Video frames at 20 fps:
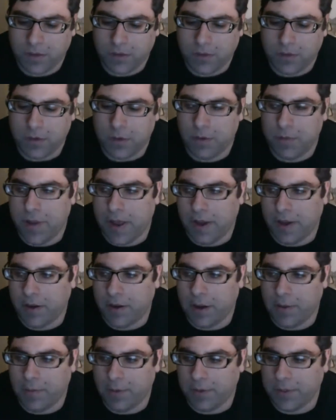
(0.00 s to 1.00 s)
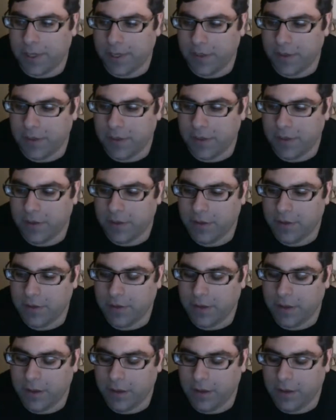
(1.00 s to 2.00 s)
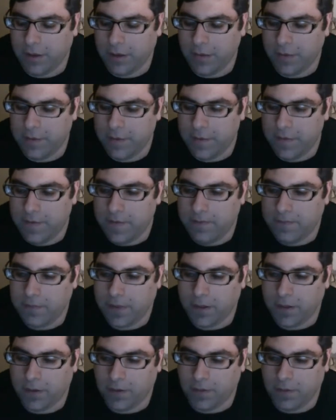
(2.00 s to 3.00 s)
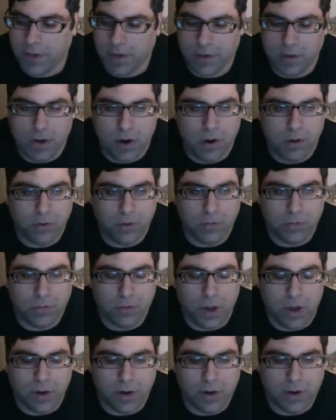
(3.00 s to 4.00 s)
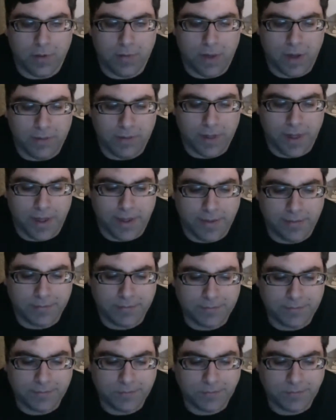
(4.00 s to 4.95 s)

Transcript: You can go back a couple of days. You know, me and Carlos were talking about that.